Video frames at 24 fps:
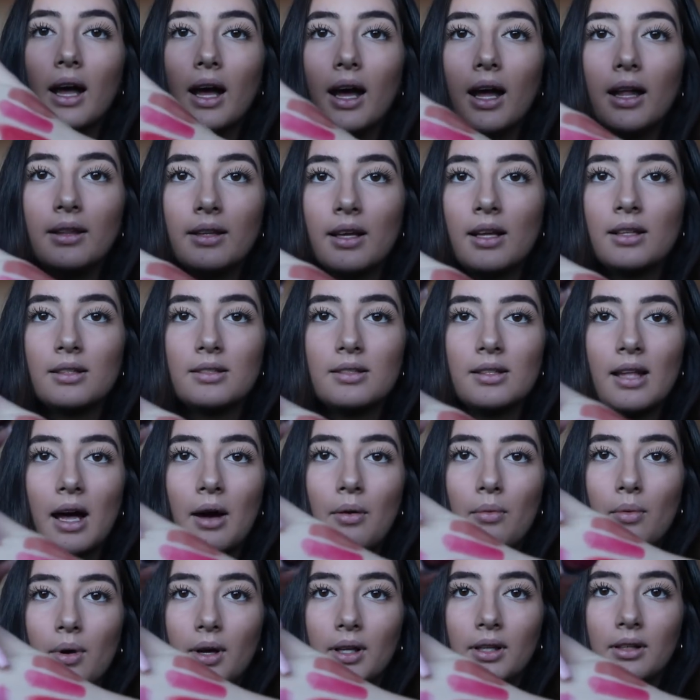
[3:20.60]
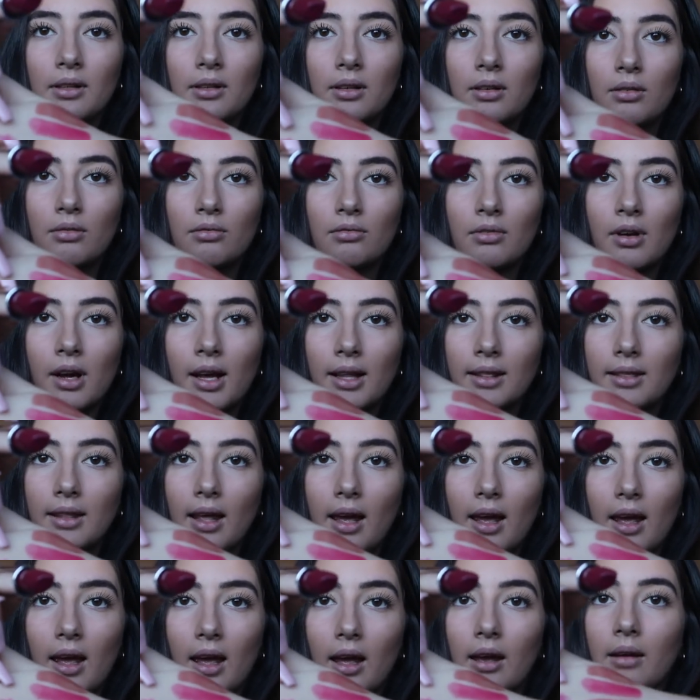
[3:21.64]
And that's that one right
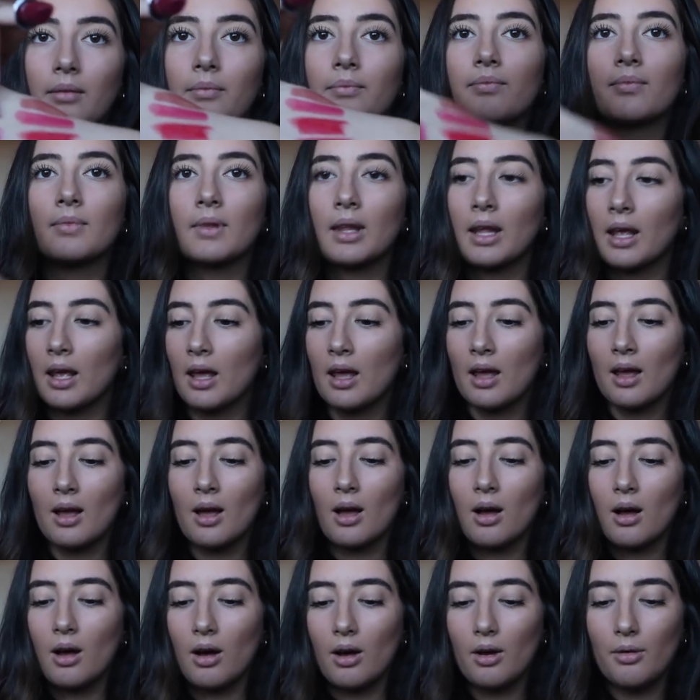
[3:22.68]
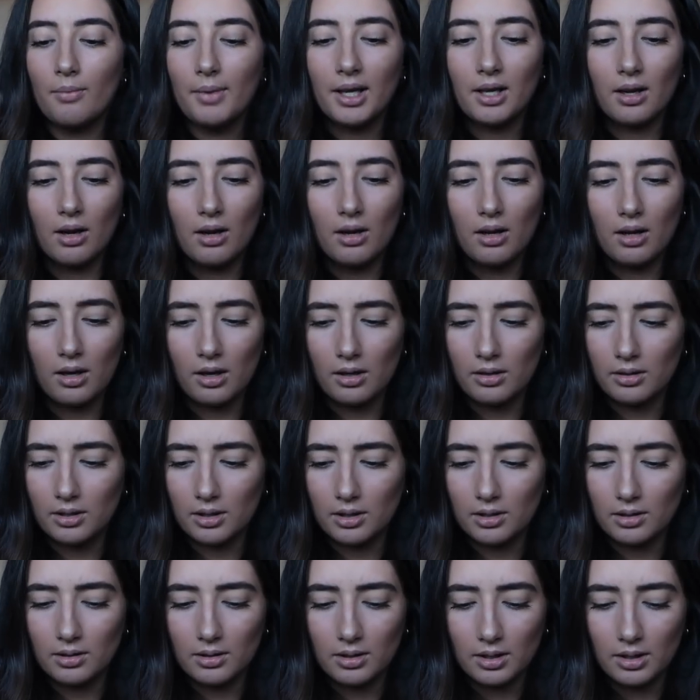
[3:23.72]
there. Oh my god.